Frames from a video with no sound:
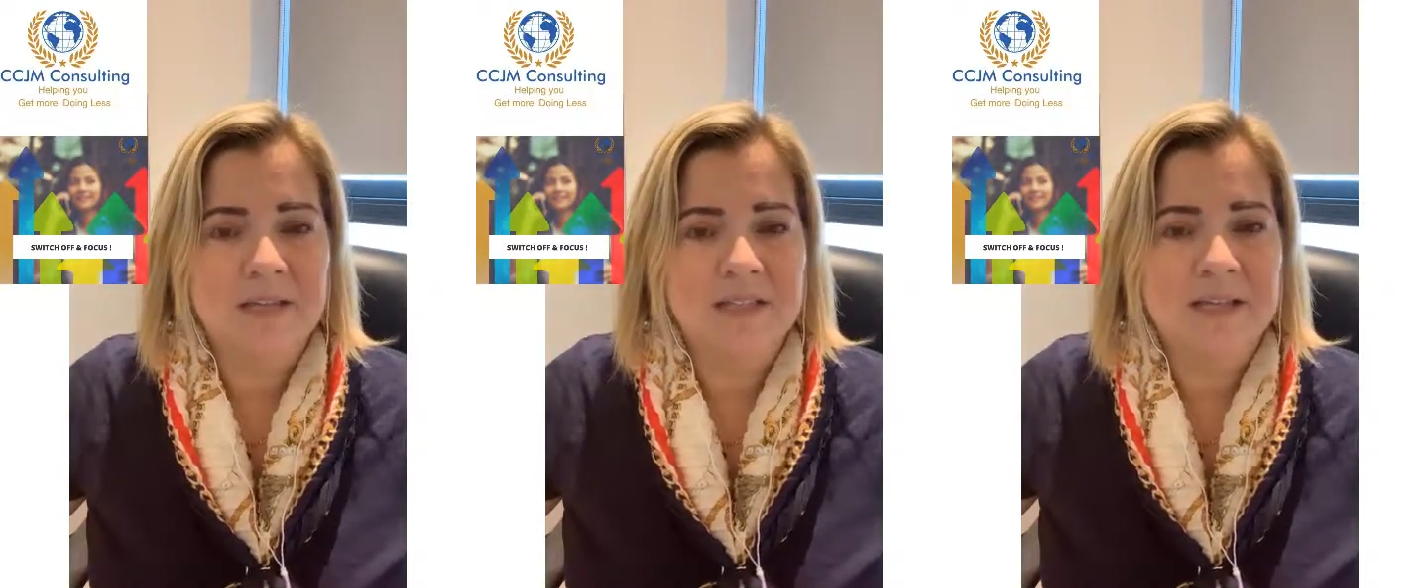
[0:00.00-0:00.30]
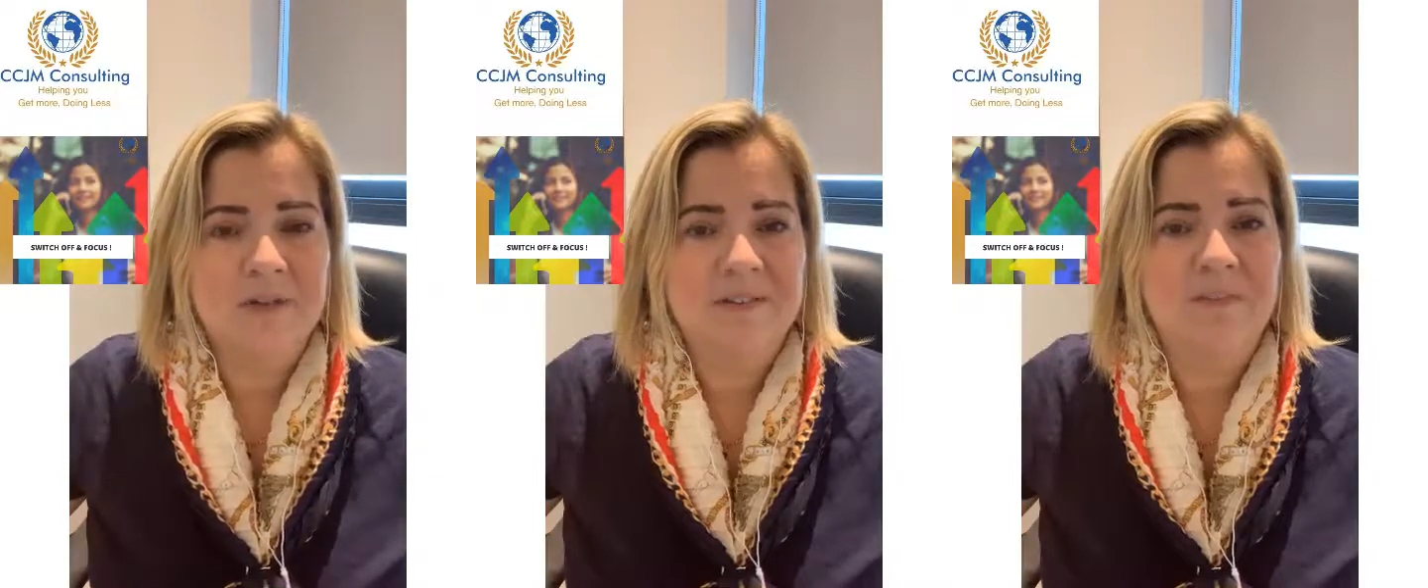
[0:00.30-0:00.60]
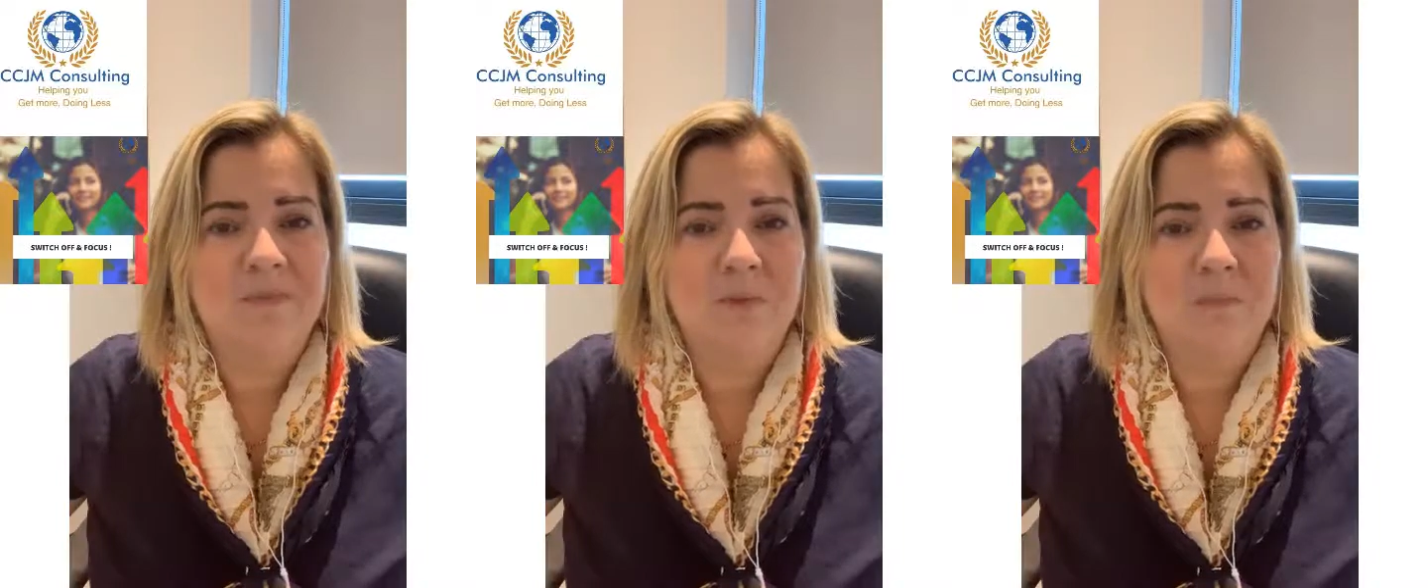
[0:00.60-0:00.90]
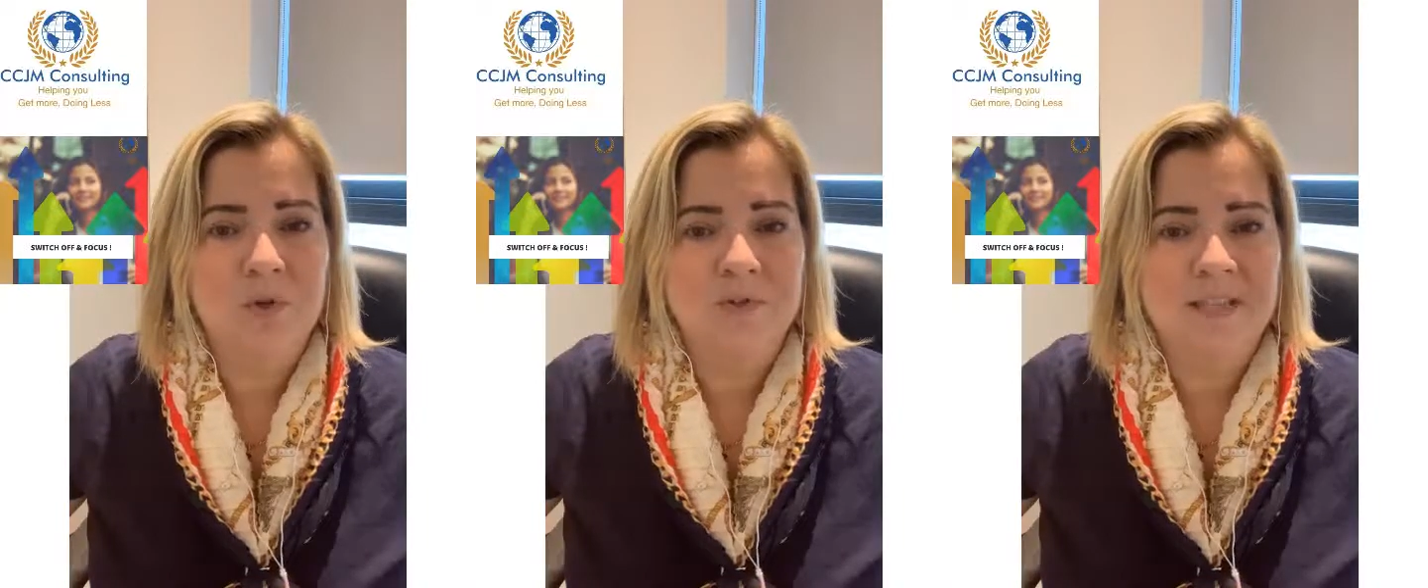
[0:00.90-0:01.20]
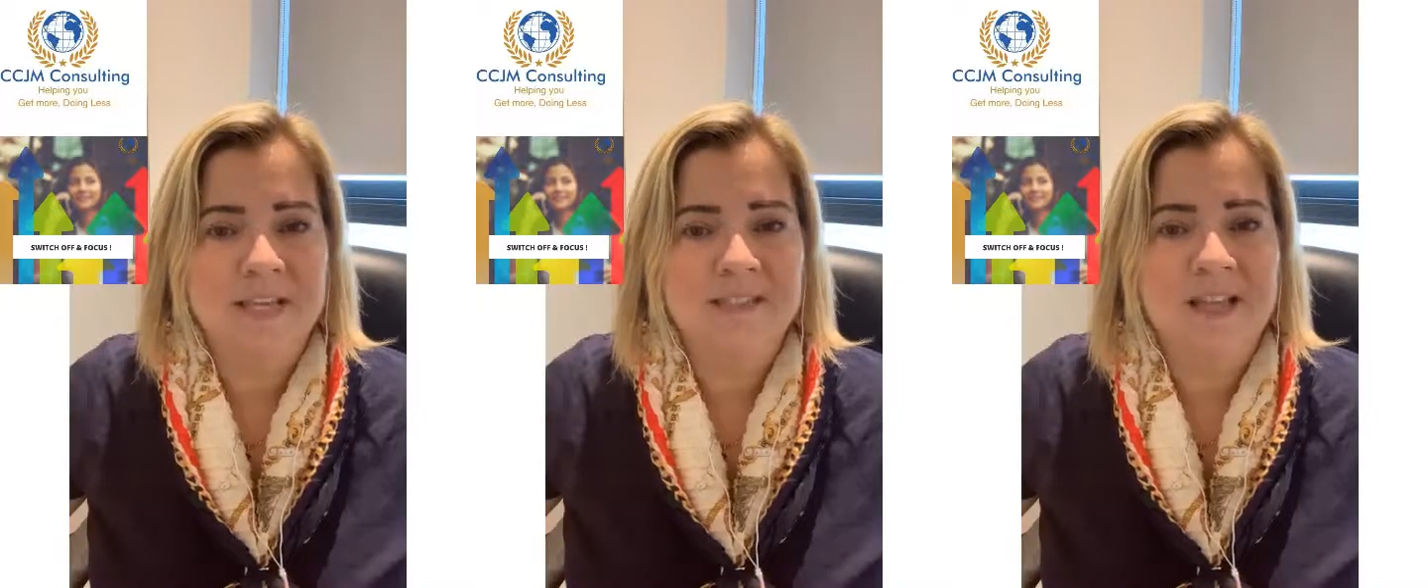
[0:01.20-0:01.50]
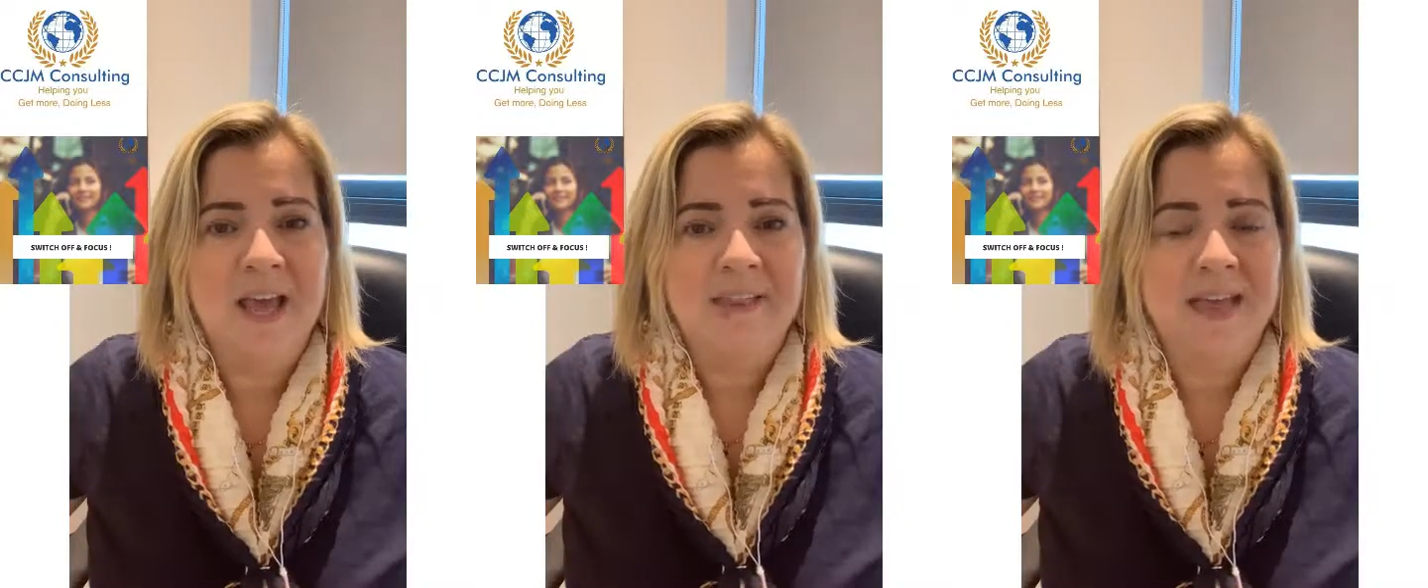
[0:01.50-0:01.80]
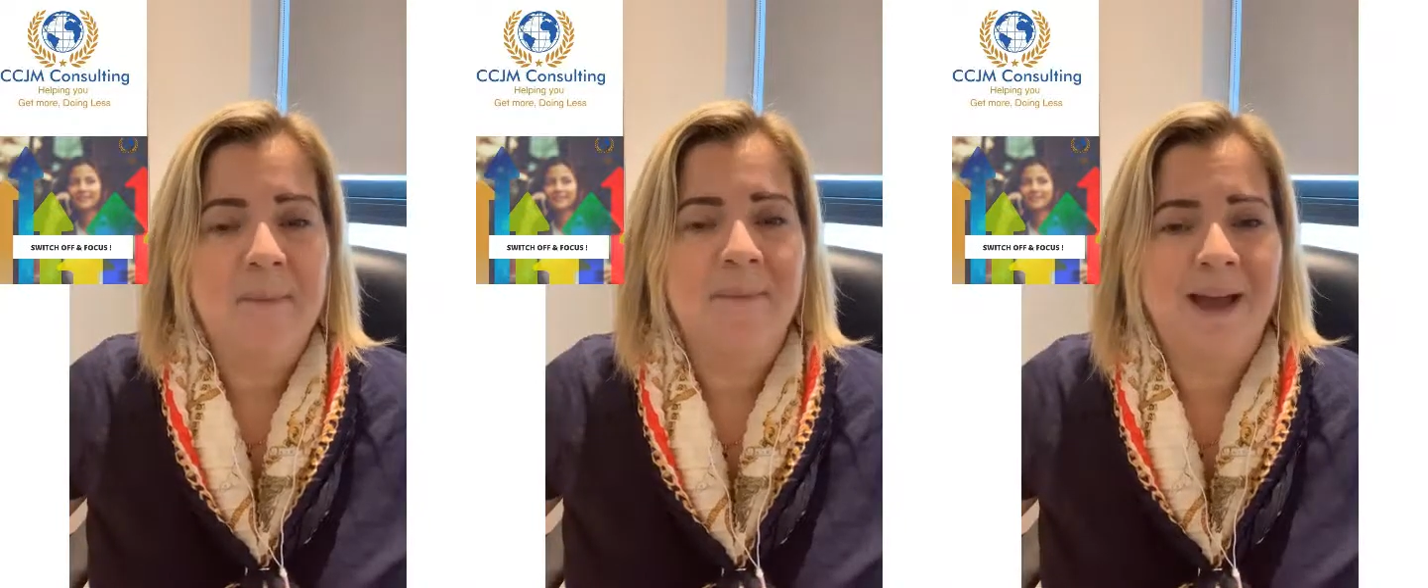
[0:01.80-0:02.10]
out different musics
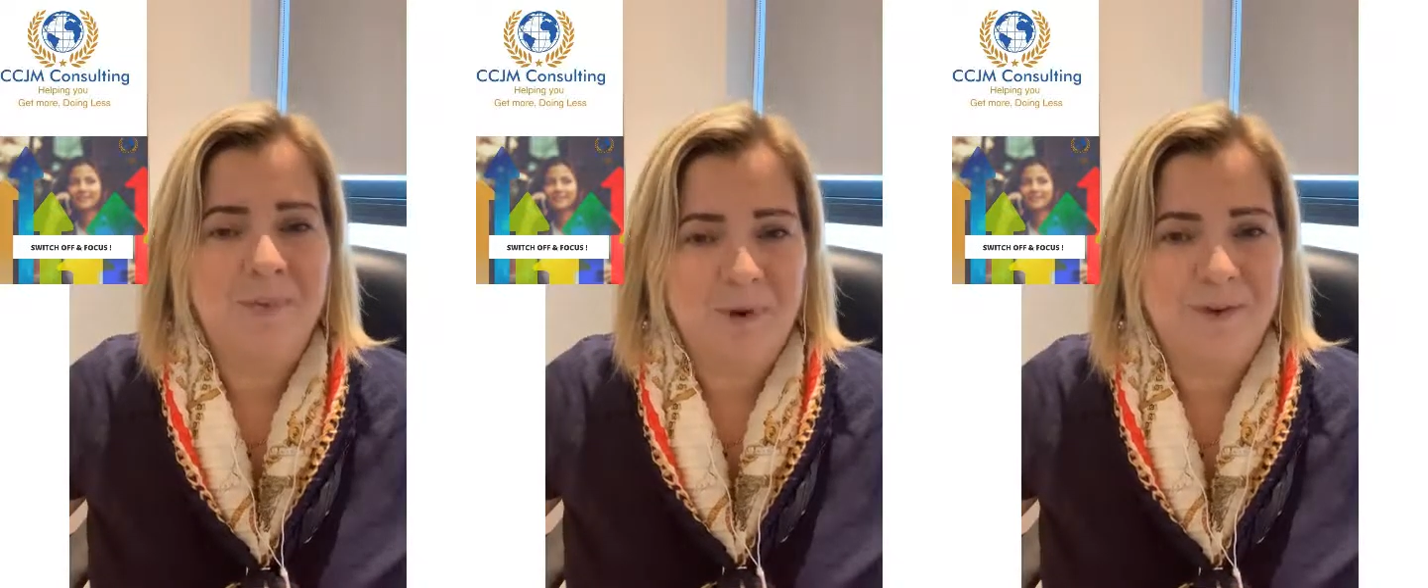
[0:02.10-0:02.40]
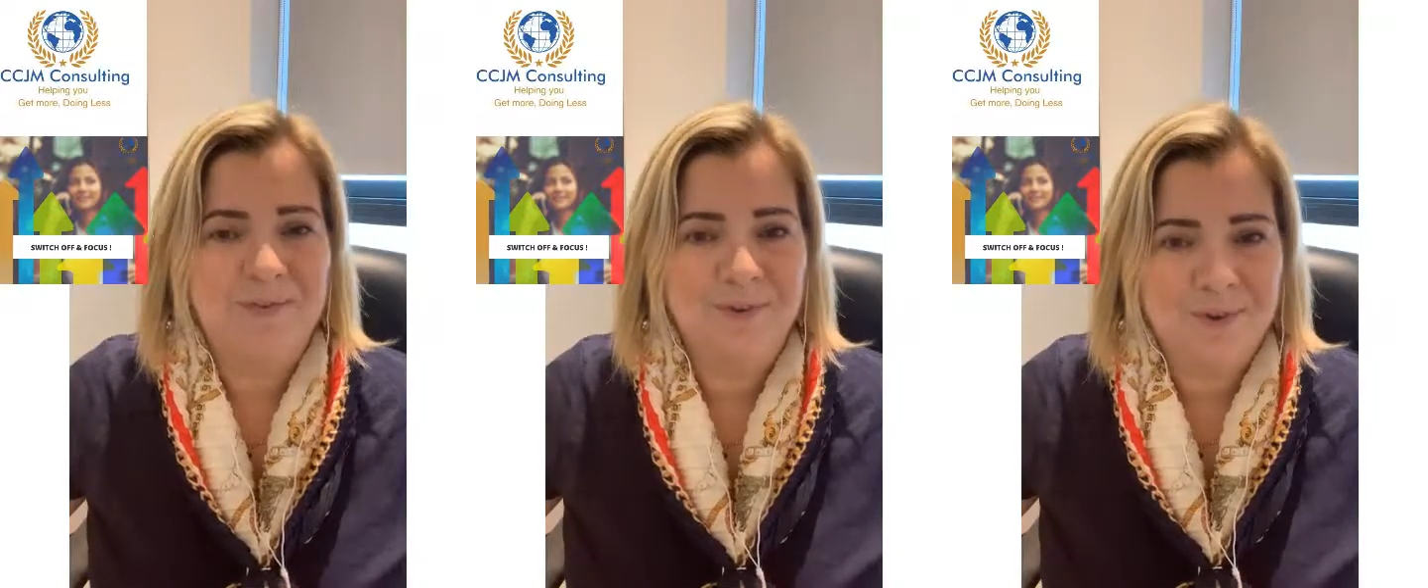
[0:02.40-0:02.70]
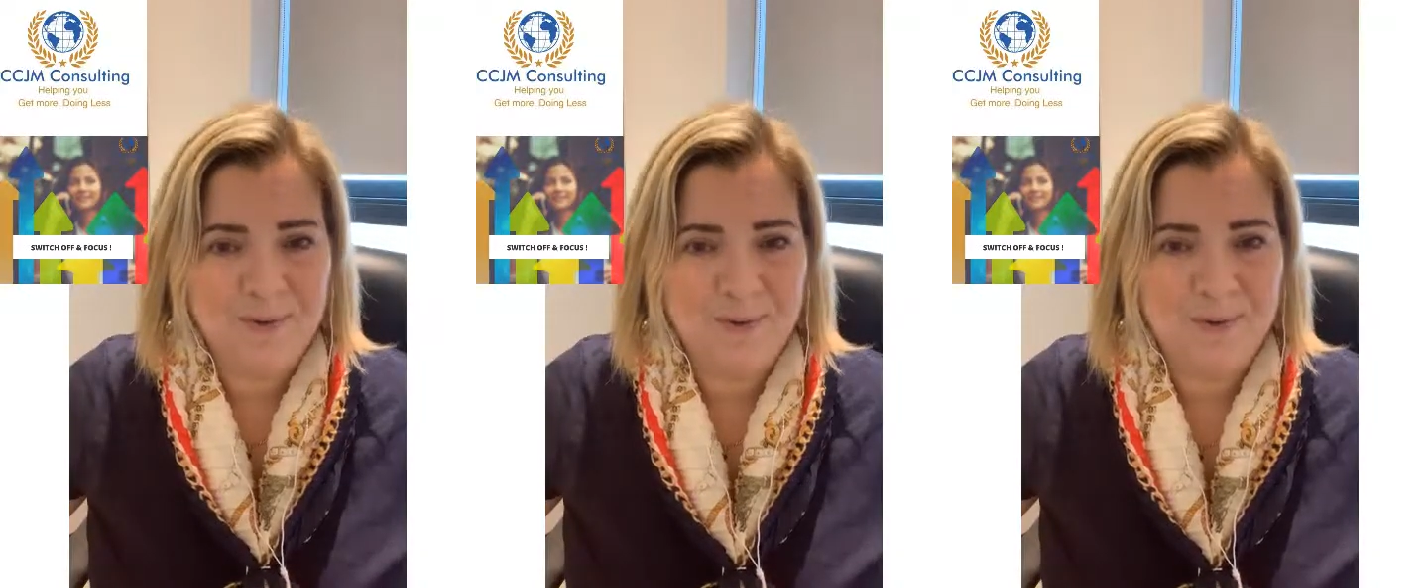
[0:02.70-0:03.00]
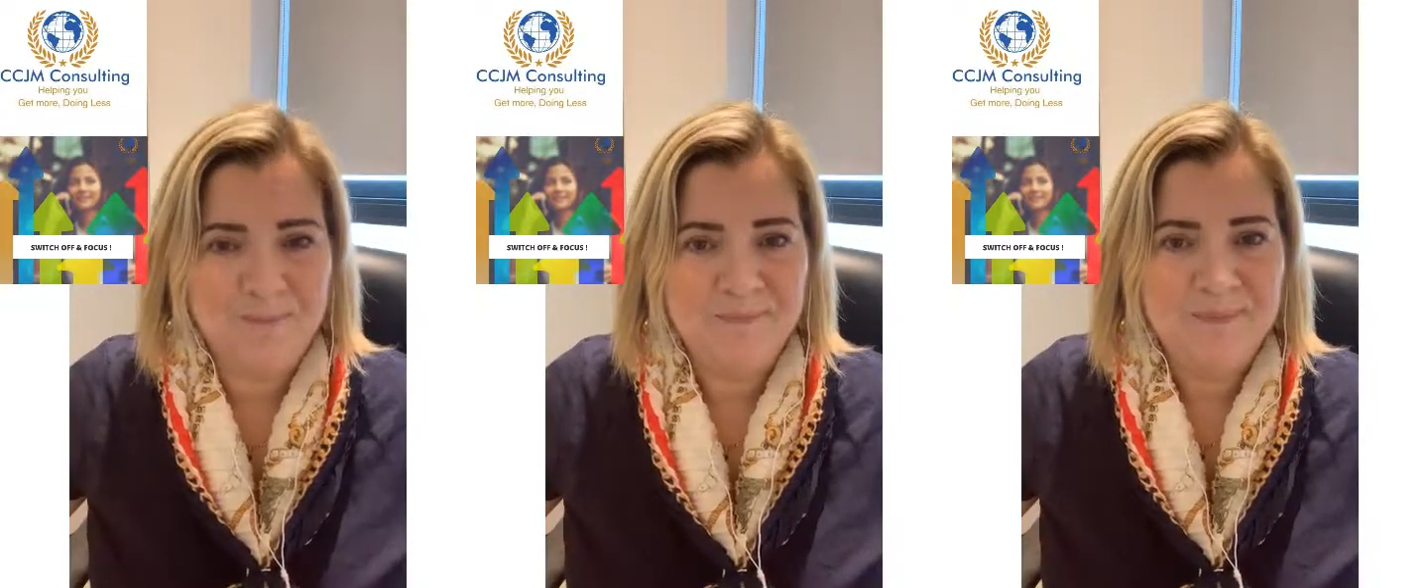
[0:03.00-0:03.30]
that might work for you.